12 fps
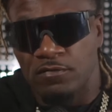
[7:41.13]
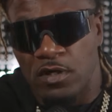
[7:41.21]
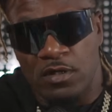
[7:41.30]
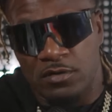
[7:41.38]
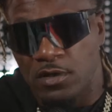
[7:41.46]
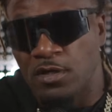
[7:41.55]

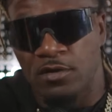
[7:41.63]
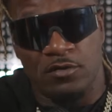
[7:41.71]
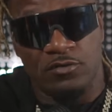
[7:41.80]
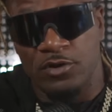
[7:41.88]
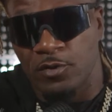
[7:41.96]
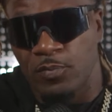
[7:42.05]
I, I, go
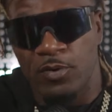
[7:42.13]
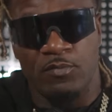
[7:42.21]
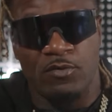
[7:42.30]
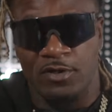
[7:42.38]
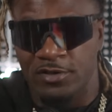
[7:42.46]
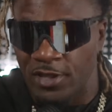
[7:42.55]
see
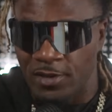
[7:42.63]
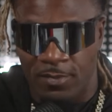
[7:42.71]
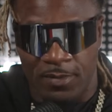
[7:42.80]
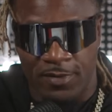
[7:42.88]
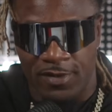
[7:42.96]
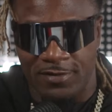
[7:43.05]
people. I take
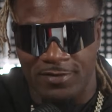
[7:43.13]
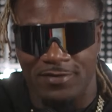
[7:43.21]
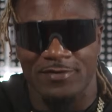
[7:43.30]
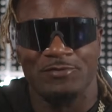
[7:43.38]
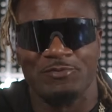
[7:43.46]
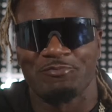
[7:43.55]
my
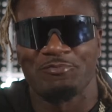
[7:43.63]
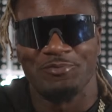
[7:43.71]
medicine.